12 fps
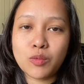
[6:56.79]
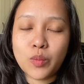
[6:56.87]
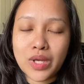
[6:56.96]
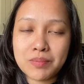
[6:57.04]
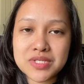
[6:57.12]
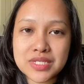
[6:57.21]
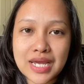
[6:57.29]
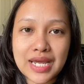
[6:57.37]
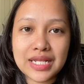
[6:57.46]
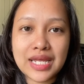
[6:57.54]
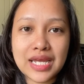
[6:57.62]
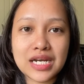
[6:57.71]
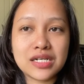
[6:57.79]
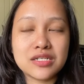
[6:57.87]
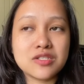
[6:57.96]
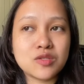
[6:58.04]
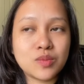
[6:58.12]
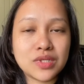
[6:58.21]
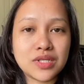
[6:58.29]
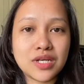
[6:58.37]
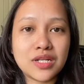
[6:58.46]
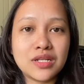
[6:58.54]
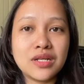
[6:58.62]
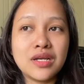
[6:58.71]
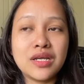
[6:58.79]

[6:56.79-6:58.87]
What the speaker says: website here in Sweden,